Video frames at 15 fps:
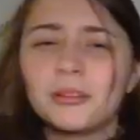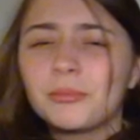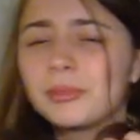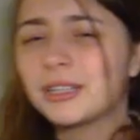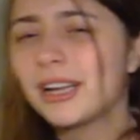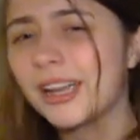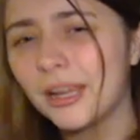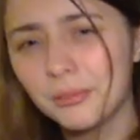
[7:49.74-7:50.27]

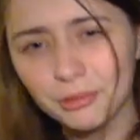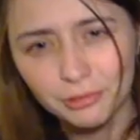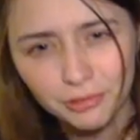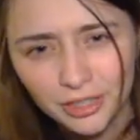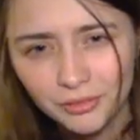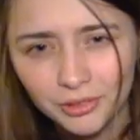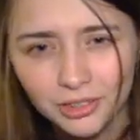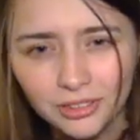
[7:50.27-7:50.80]
but I am a
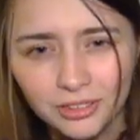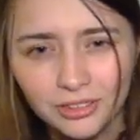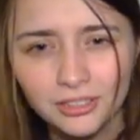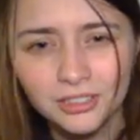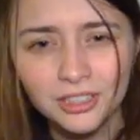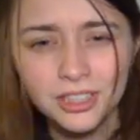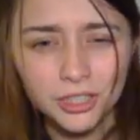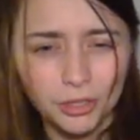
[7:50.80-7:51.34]

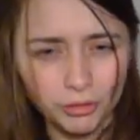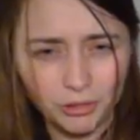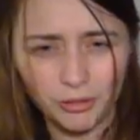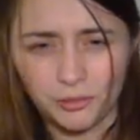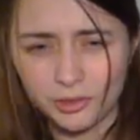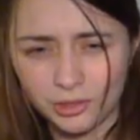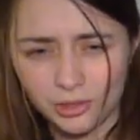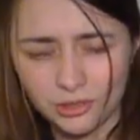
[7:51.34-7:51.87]
Ravenclaw.
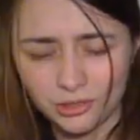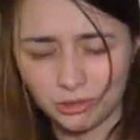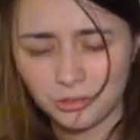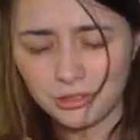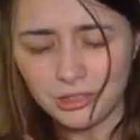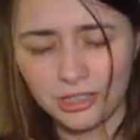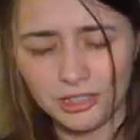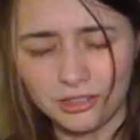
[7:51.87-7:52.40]
Ravenclaws are
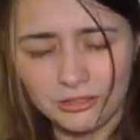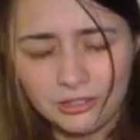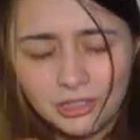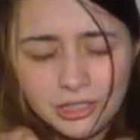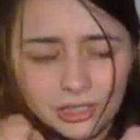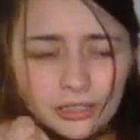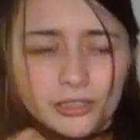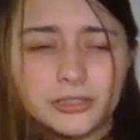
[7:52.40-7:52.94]
creative.
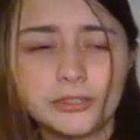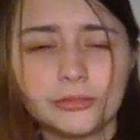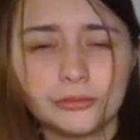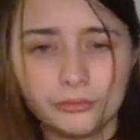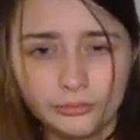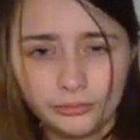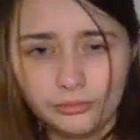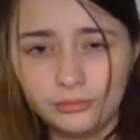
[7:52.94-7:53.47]

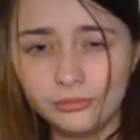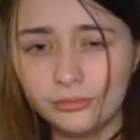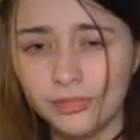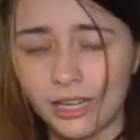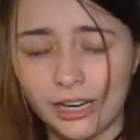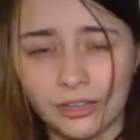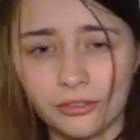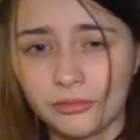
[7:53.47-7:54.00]

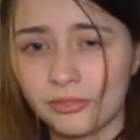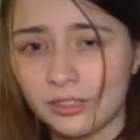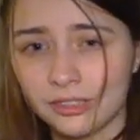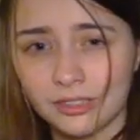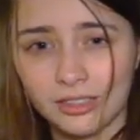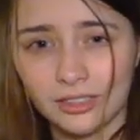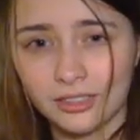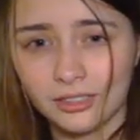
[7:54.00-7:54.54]
I don't fit
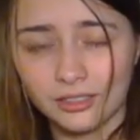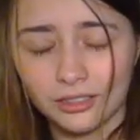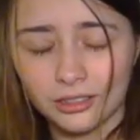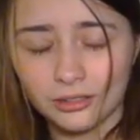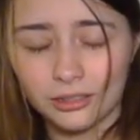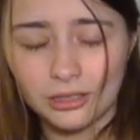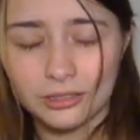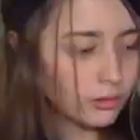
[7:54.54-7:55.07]
into any of the
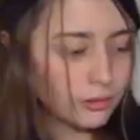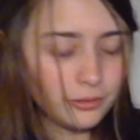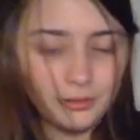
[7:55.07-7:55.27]
other houses.